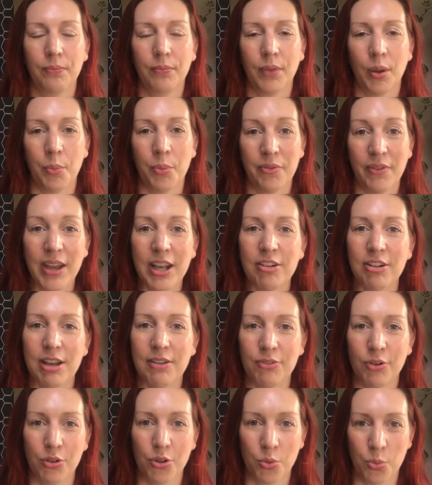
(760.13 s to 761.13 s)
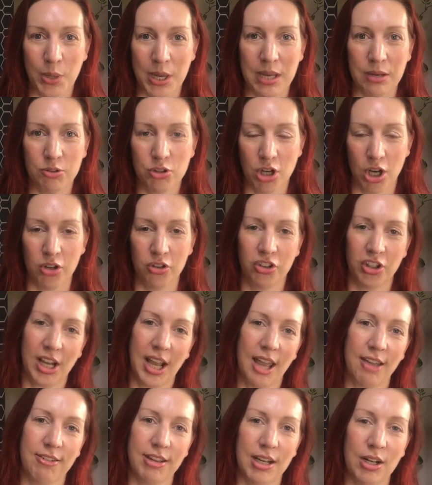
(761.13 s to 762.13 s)
And we're very grateful that we chose to
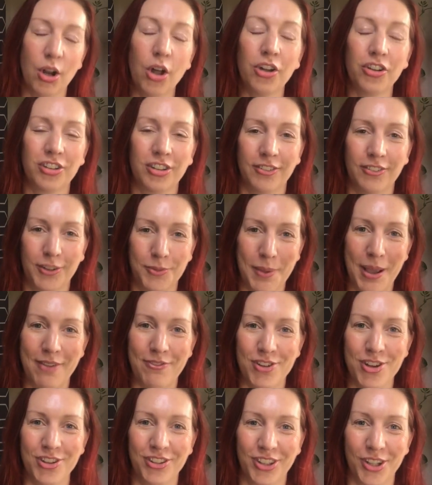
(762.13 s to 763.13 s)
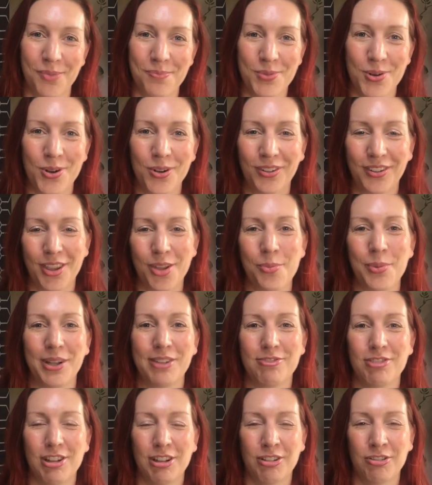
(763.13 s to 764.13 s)
carry lots of spare fuses on board so that we
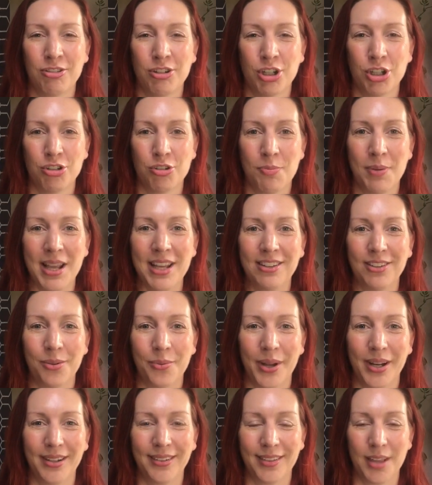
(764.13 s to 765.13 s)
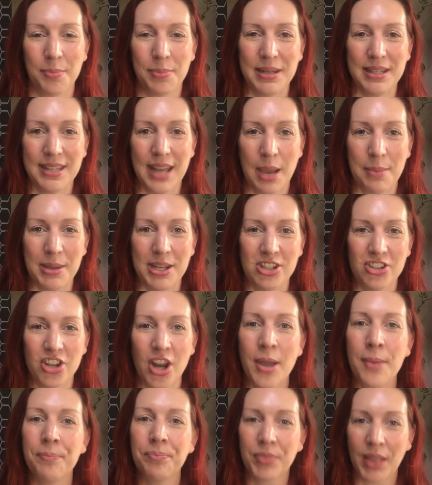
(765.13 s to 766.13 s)
could replace the ones that have been damaged,
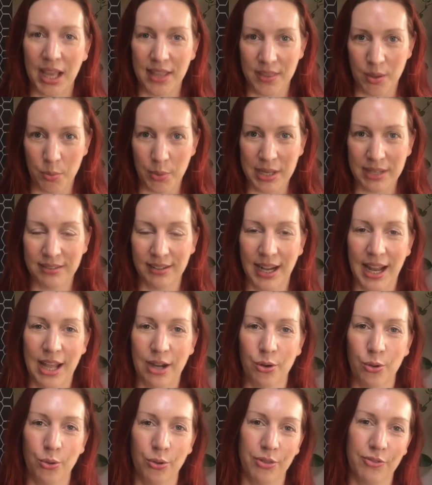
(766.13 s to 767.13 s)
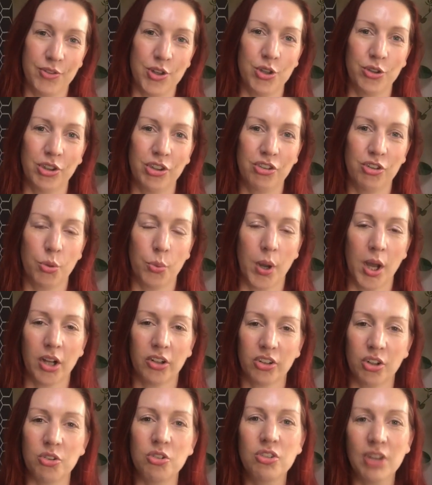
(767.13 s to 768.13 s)
and then we still had all the fuses to work.
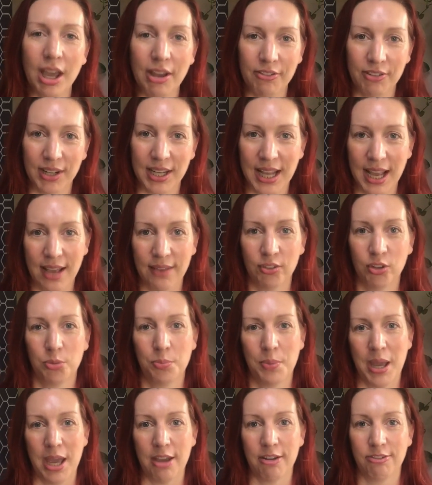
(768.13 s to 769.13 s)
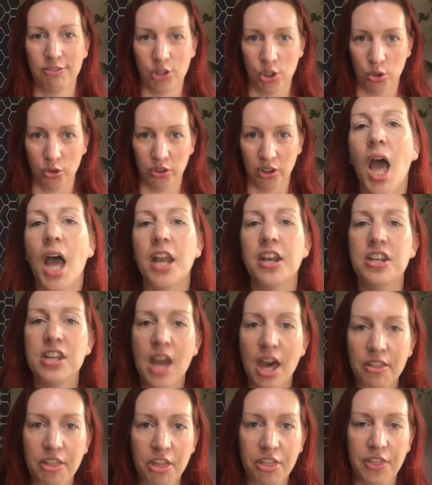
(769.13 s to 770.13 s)
So definitely have spare fuses.
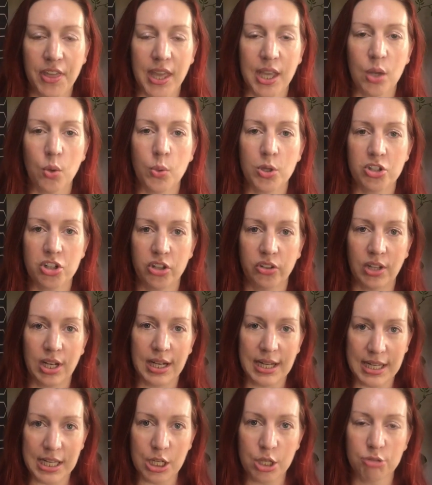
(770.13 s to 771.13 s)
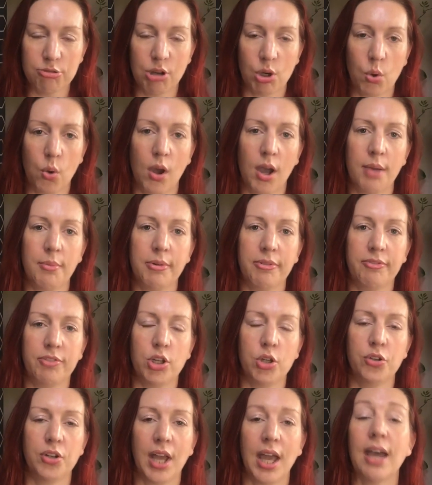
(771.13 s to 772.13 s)
Another thing which is a legal requirement for
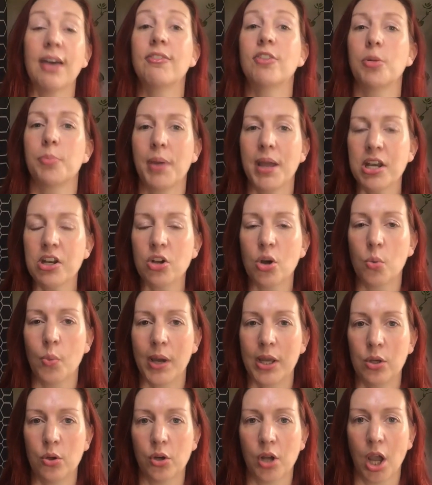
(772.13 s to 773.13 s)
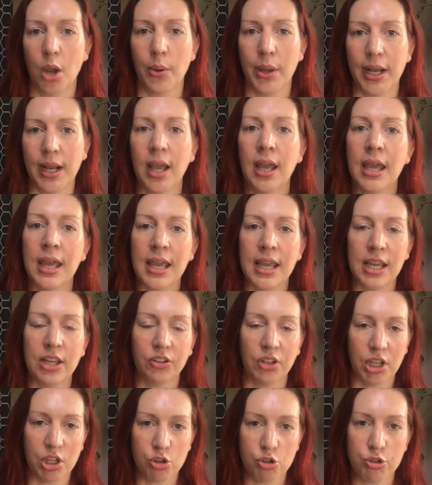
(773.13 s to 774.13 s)
you to have, depending on where you're going, is
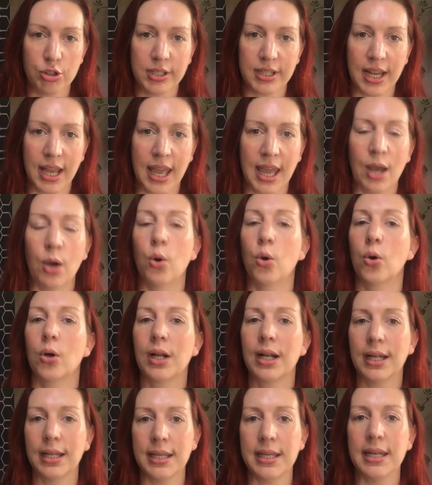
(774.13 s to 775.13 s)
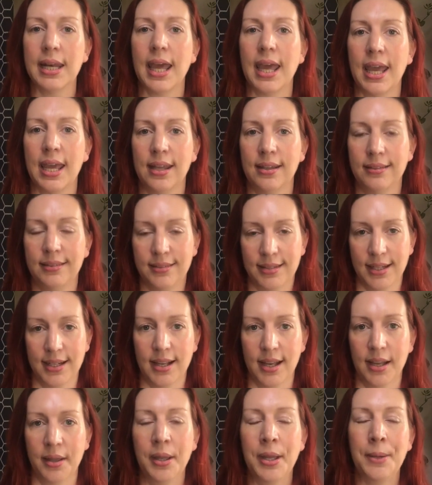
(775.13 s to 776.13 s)
a Crit Air or Clean Air
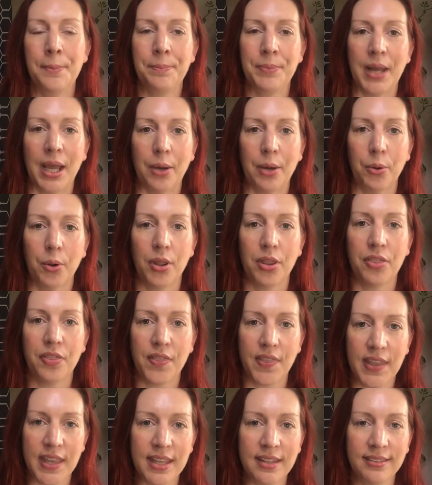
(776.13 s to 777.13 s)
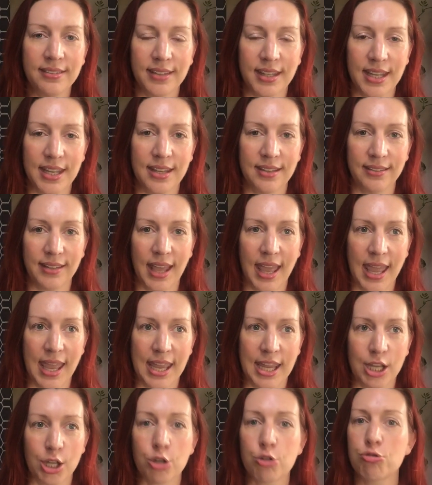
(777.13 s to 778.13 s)
sticker. Now, this is
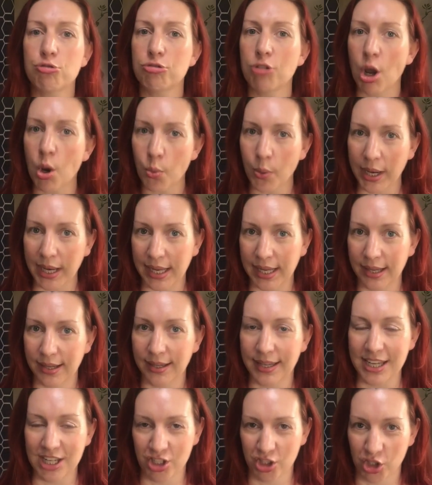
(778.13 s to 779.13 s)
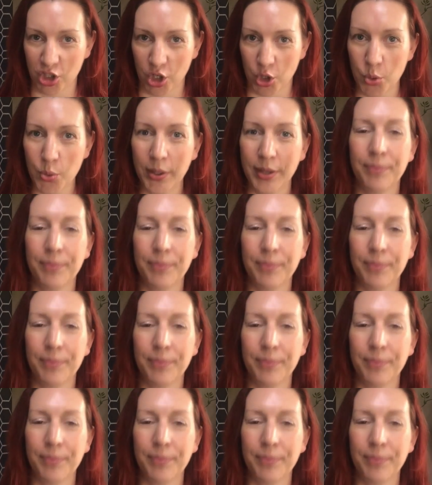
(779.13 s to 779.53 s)
a growing issue,